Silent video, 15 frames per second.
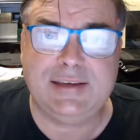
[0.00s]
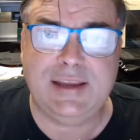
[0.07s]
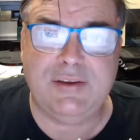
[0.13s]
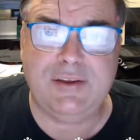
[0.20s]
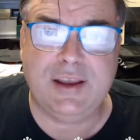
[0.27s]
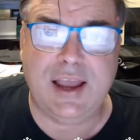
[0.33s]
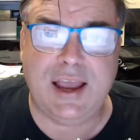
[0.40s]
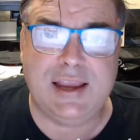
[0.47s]

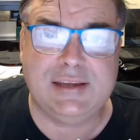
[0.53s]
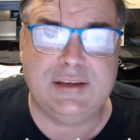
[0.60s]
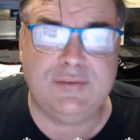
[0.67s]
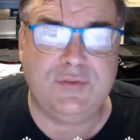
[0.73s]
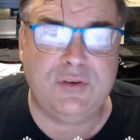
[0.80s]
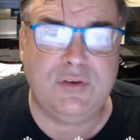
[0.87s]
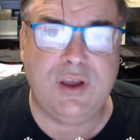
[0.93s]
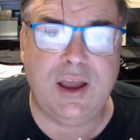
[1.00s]
you guys, if
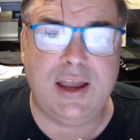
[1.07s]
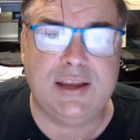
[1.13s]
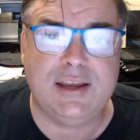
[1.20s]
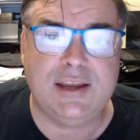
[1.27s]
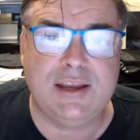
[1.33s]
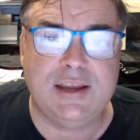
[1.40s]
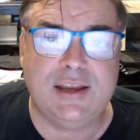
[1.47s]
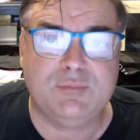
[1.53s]
you guys
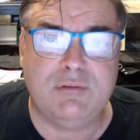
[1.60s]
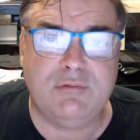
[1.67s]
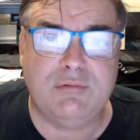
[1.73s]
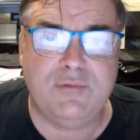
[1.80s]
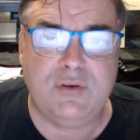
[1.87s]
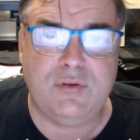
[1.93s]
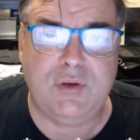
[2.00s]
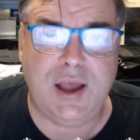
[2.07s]
want a
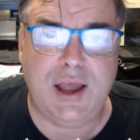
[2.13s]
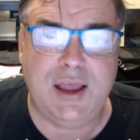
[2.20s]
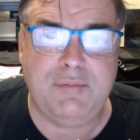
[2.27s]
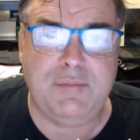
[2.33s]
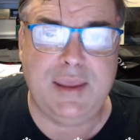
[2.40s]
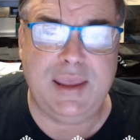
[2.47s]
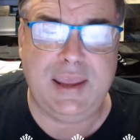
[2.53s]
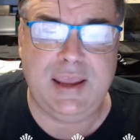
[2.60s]
review,
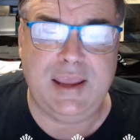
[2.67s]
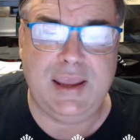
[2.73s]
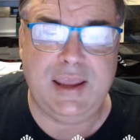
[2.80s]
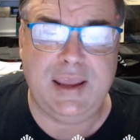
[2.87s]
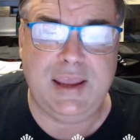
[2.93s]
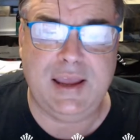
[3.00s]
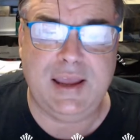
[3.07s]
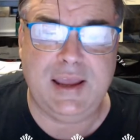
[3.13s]
I'm
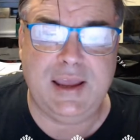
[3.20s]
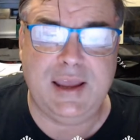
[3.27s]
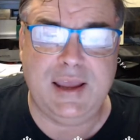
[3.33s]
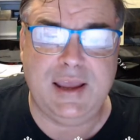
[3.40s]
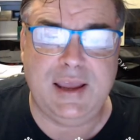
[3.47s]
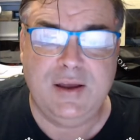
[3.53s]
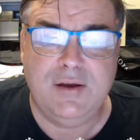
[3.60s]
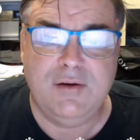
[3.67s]
here
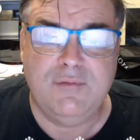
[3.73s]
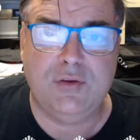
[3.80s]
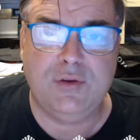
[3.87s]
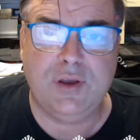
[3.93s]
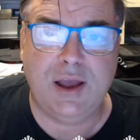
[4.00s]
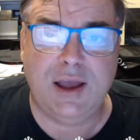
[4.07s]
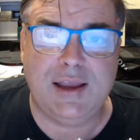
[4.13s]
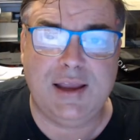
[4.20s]

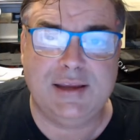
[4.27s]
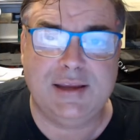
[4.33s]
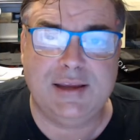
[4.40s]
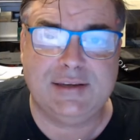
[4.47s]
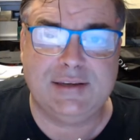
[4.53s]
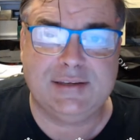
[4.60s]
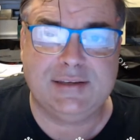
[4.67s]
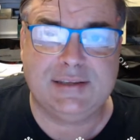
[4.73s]
for you
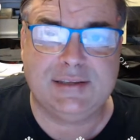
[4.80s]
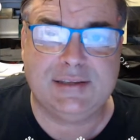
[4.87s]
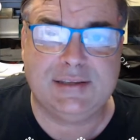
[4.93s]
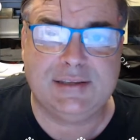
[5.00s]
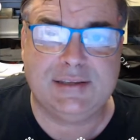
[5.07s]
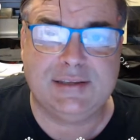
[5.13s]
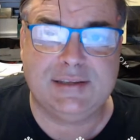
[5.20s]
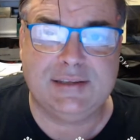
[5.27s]
guys
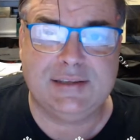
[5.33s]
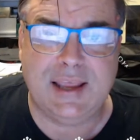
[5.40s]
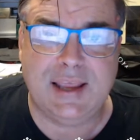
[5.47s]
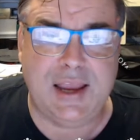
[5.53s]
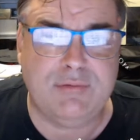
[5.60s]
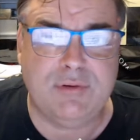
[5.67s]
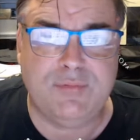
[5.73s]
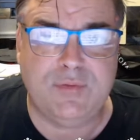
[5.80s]
there. I
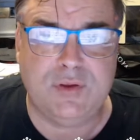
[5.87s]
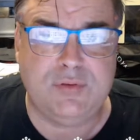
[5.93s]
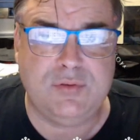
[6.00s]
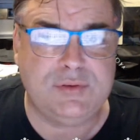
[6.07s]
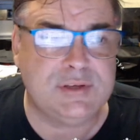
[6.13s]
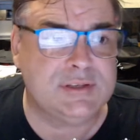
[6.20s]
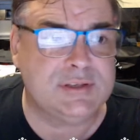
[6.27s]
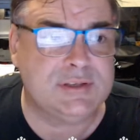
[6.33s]
do the paid
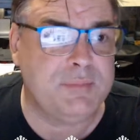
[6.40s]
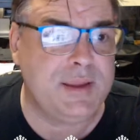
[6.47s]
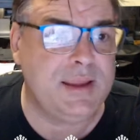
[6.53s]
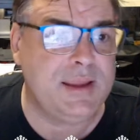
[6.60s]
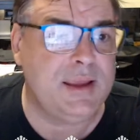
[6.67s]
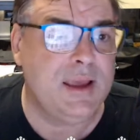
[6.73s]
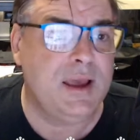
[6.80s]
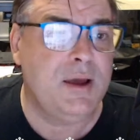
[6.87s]
reviews.
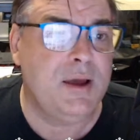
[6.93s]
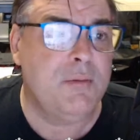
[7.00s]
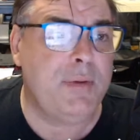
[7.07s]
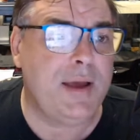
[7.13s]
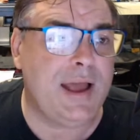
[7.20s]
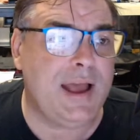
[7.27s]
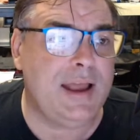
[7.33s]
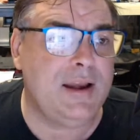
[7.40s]
It's a big
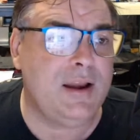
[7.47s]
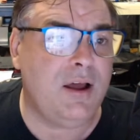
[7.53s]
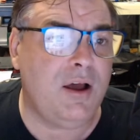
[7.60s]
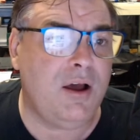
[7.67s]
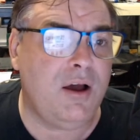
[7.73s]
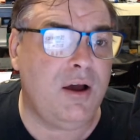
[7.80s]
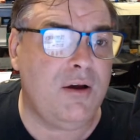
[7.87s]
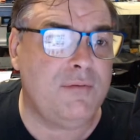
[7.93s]

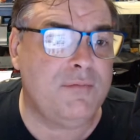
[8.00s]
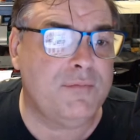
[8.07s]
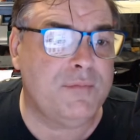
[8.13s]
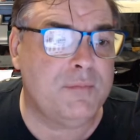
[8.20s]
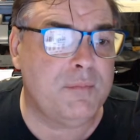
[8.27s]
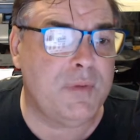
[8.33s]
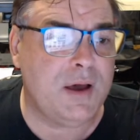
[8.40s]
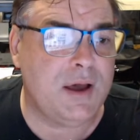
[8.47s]
part
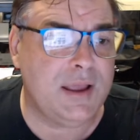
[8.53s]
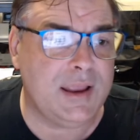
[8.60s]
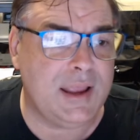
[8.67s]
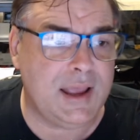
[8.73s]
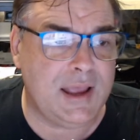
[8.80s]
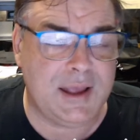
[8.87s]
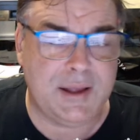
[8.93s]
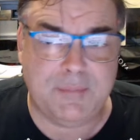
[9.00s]
of
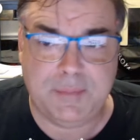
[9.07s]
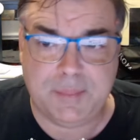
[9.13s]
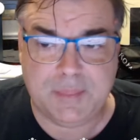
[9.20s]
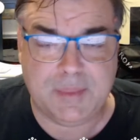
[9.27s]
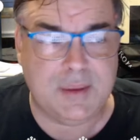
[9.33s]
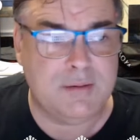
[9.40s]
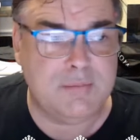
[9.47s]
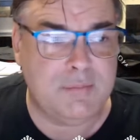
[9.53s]

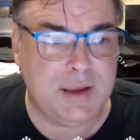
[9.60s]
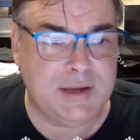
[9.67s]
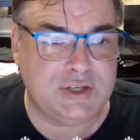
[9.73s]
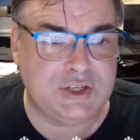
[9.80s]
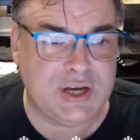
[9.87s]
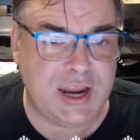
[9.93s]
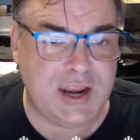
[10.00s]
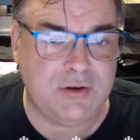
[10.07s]
my
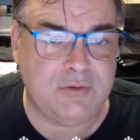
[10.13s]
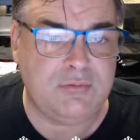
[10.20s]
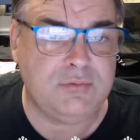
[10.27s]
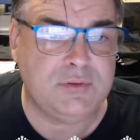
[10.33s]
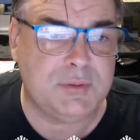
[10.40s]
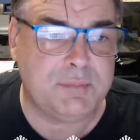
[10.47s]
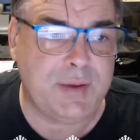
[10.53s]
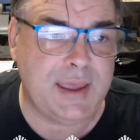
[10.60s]

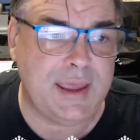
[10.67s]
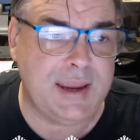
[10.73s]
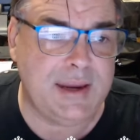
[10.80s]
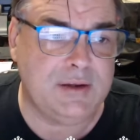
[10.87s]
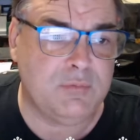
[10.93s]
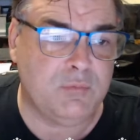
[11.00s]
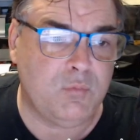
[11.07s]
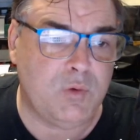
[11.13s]
channel, the
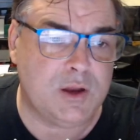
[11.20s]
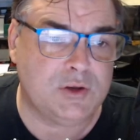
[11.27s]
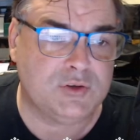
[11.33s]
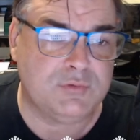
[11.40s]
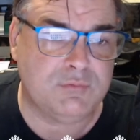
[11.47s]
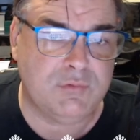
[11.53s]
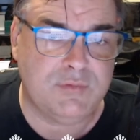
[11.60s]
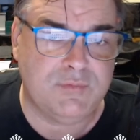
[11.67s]
paid
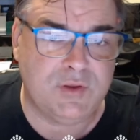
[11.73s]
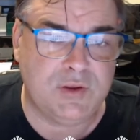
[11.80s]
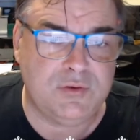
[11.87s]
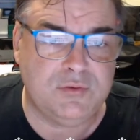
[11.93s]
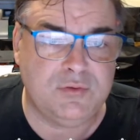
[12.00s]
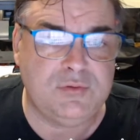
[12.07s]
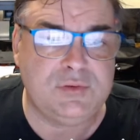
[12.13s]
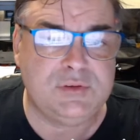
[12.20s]
watch
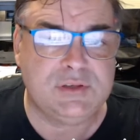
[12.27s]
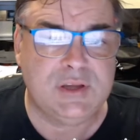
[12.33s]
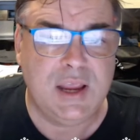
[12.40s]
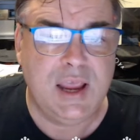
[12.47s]
reviews.